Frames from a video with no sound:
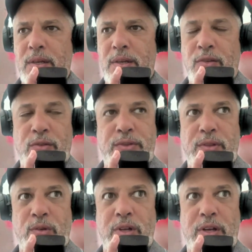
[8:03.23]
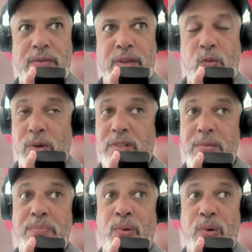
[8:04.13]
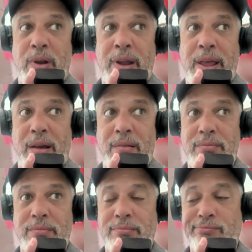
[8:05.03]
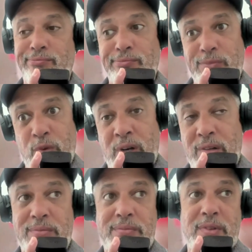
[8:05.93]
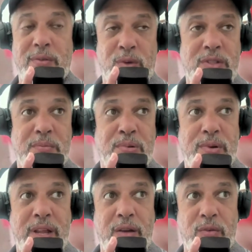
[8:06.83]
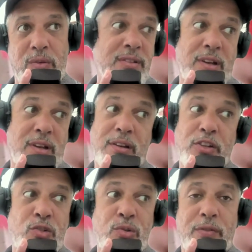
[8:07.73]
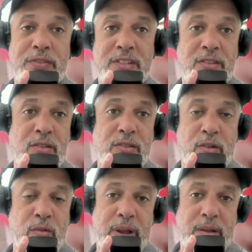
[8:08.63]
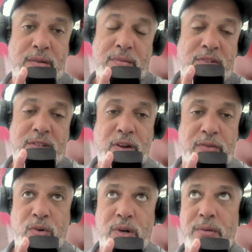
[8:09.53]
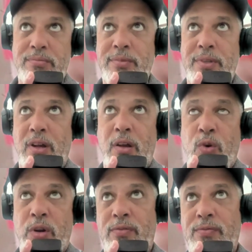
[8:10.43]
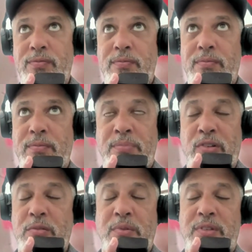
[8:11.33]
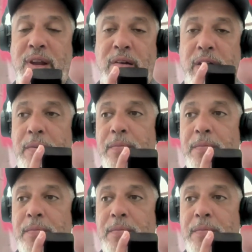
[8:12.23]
you look at it and think, what's important now? Well, what's important now is there's only two officers on the ground. I'm just going for a what if possible scenario.